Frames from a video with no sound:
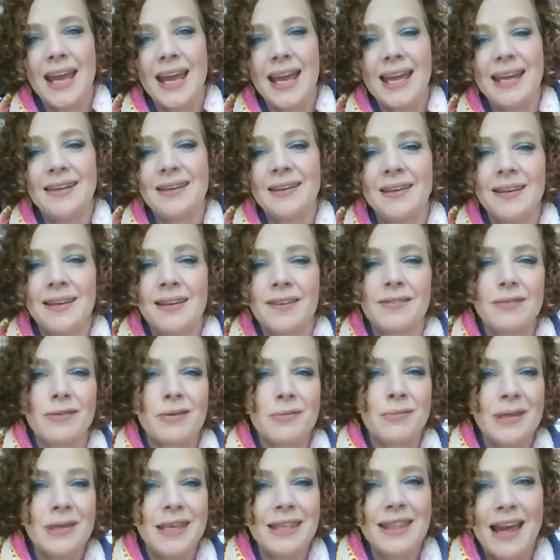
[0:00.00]
And
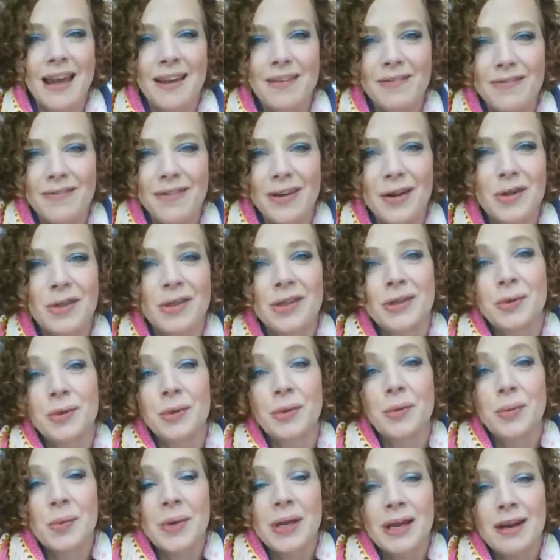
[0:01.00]
for me, that felt a
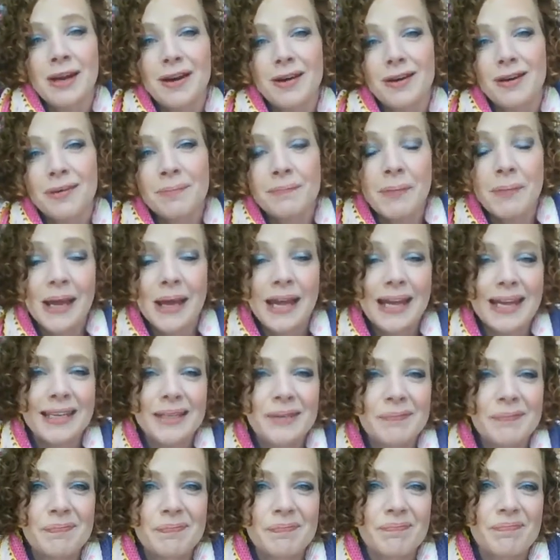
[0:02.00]
little weird,
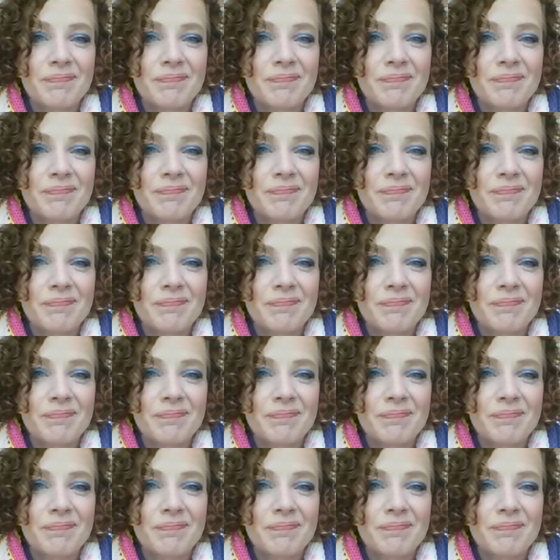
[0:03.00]
but,